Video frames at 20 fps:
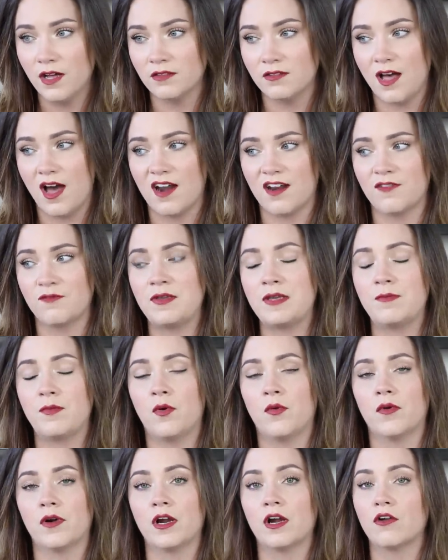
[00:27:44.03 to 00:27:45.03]
A lot of
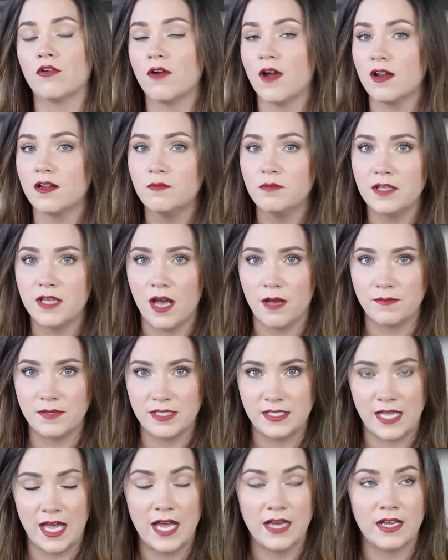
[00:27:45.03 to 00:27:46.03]
people were incredibly
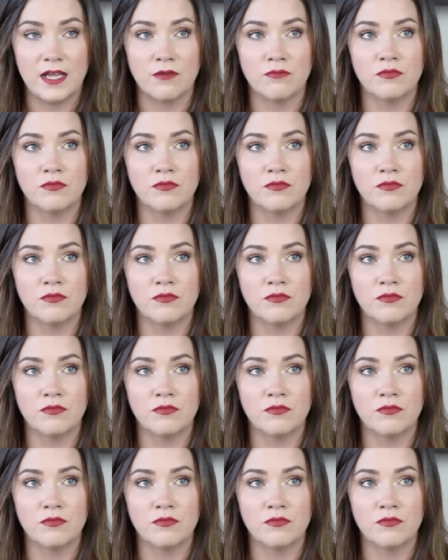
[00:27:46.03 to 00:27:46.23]
upset.